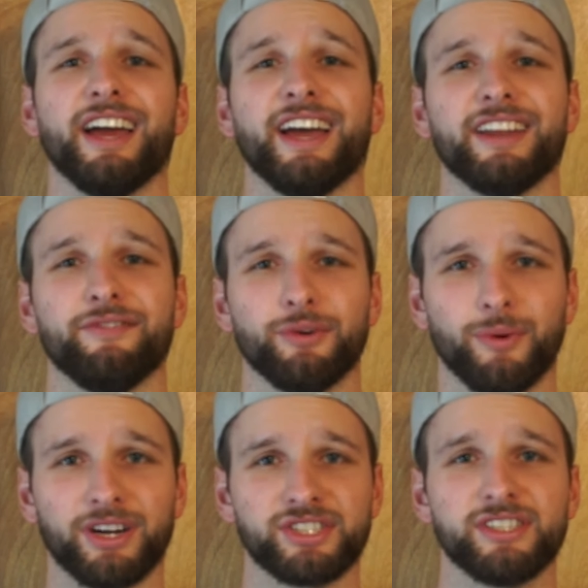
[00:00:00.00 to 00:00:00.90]
And if you're
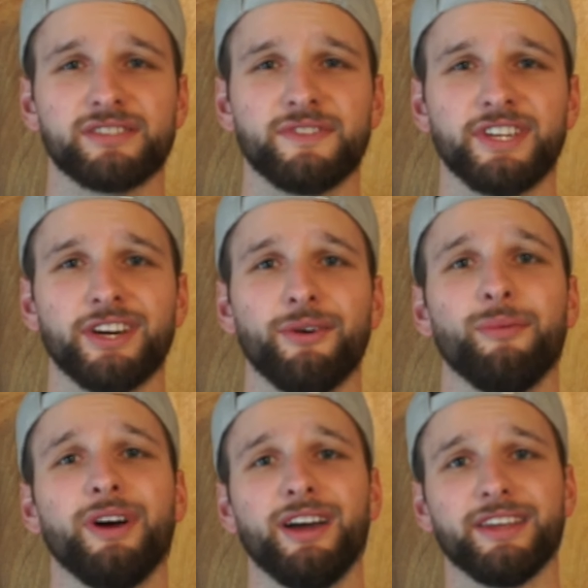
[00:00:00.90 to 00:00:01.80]
watching this
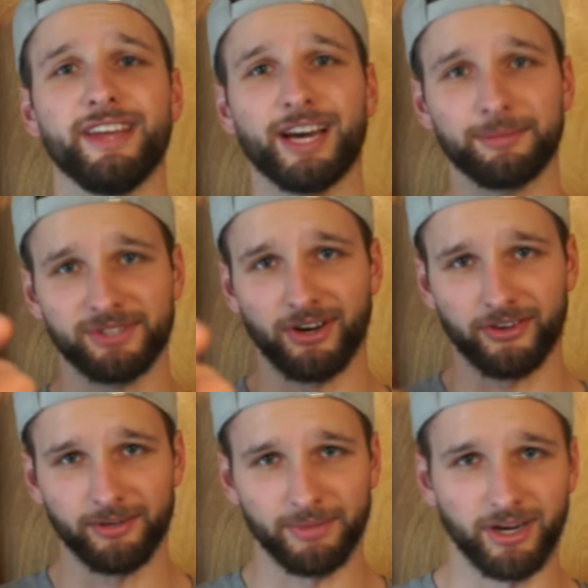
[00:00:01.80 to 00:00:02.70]
video, yeah, I'm
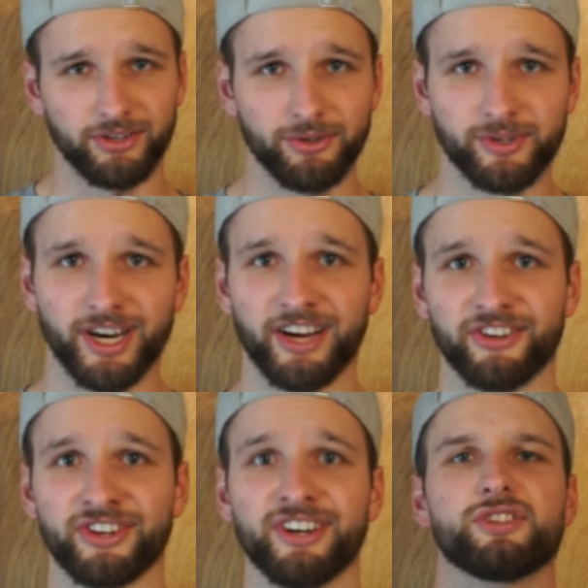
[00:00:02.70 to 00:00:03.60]
talking about you, Kyler.